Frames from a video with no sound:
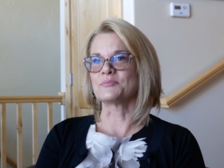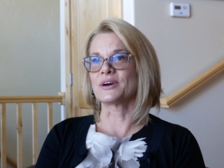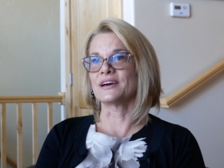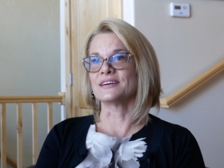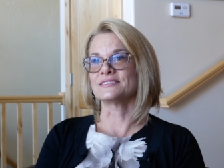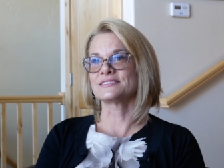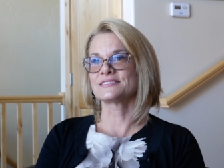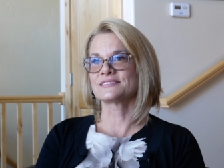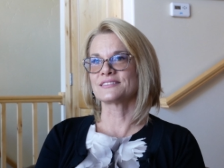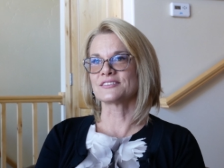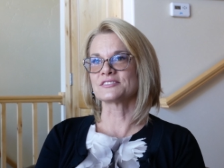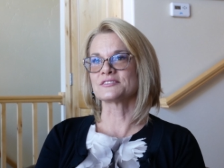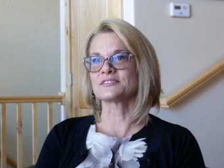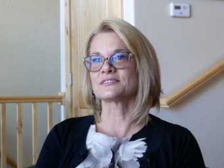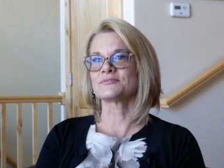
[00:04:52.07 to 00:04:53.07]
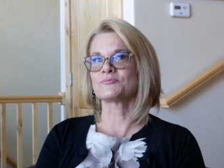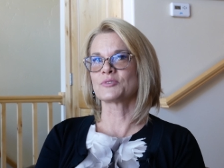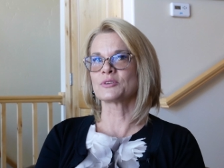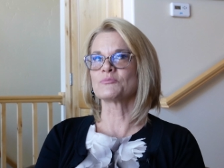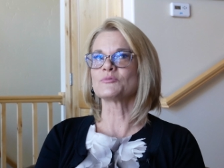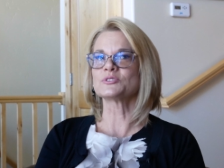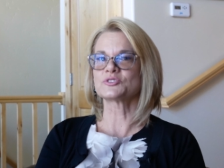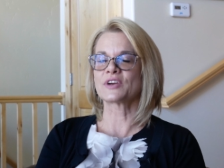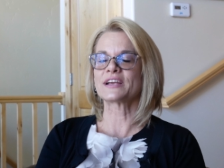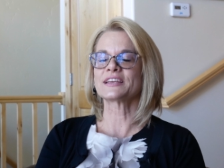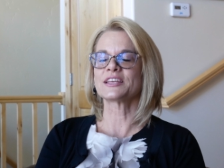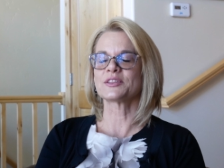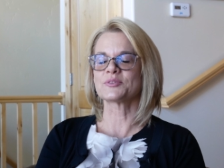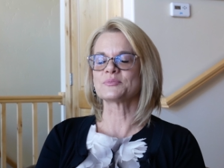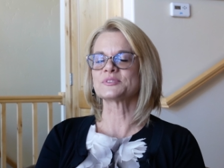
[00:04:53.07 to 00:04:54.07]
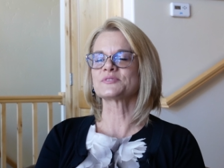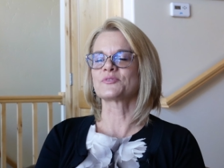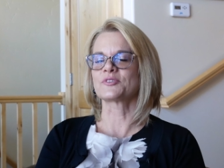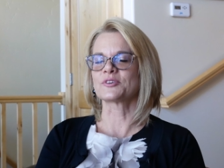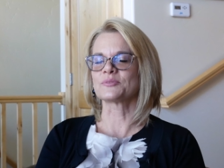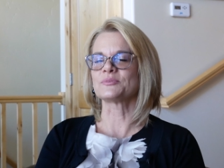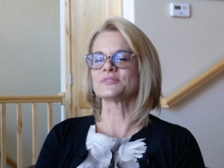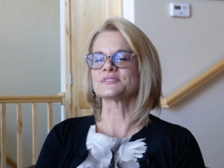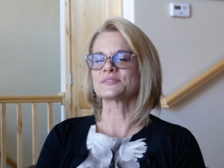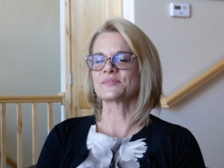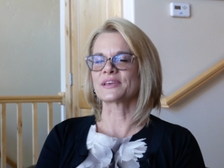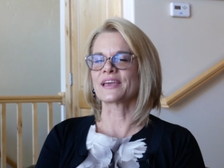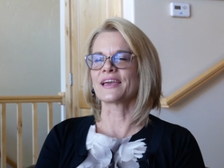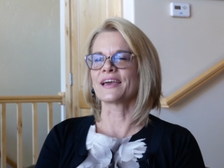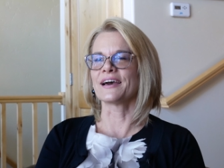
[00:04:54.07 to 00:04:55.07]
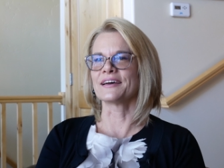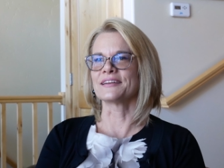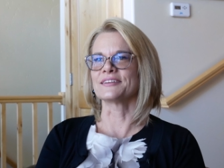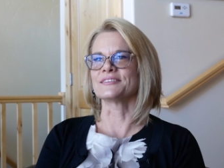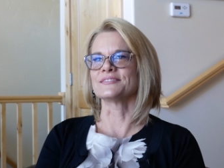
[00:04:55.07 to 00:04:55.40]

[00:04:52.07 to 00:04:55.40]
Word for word: But we're, we'll try and keep them as affordable as we can,